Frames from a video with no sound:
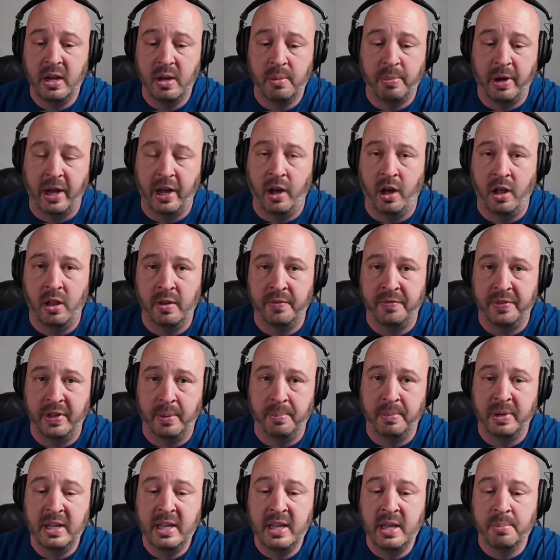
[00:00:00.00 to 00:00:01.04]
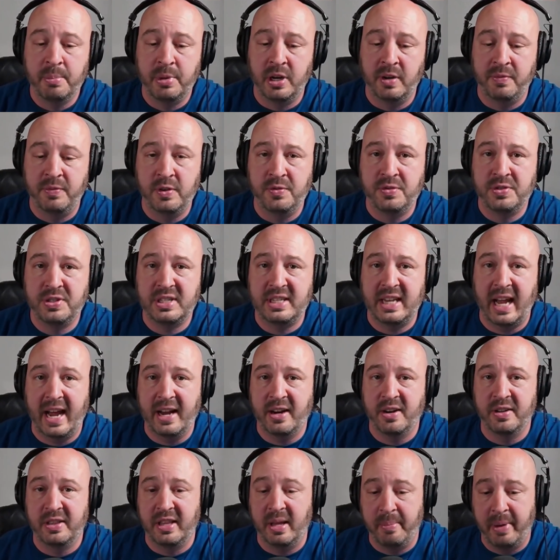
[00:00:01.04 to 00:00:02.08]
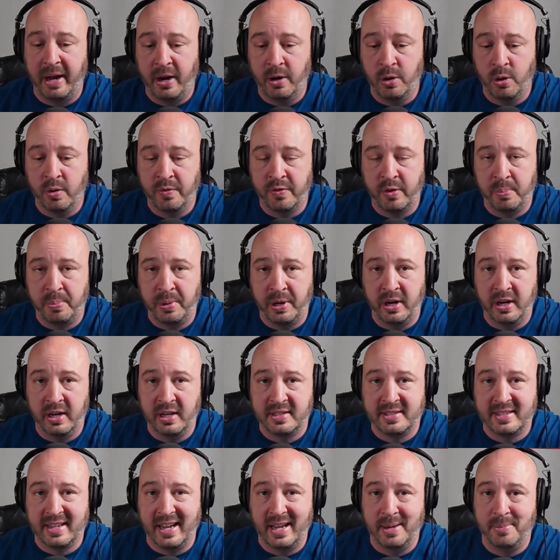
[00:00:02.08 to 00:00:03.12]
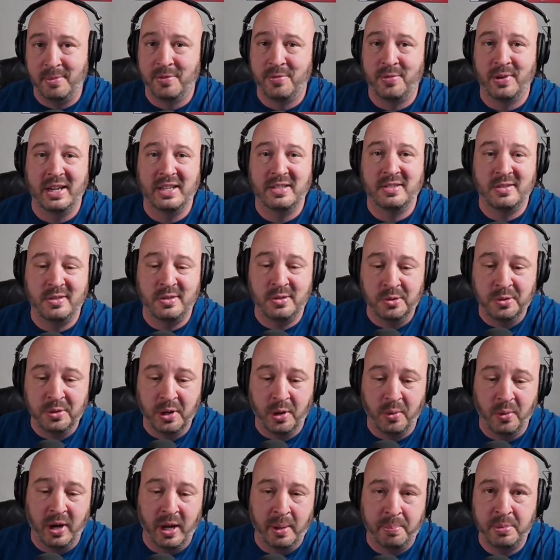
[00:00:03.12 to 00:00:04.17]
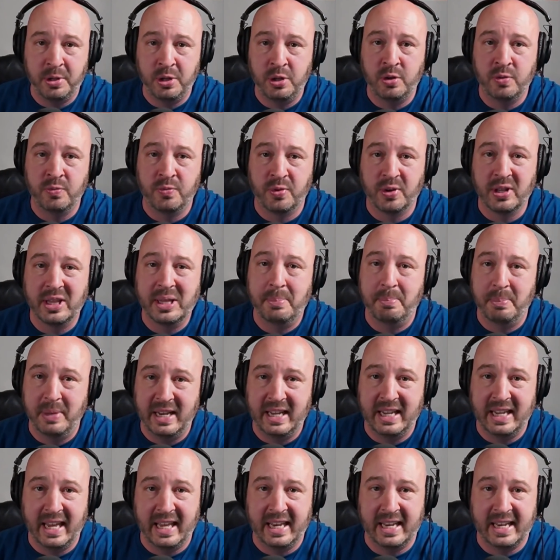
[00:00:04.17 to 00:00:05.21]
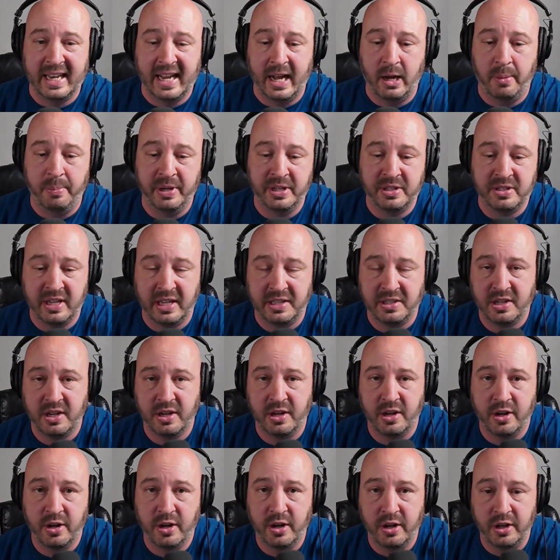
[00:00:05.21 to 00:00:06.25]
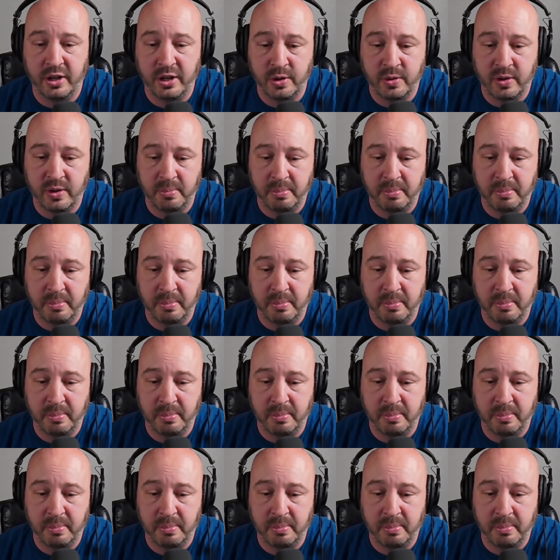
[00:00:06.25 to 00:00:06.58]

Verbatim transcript: by all of them. But if you've staggered them out over a period of time, if rates do go up, you've really mitigated how much that's going to hurt you.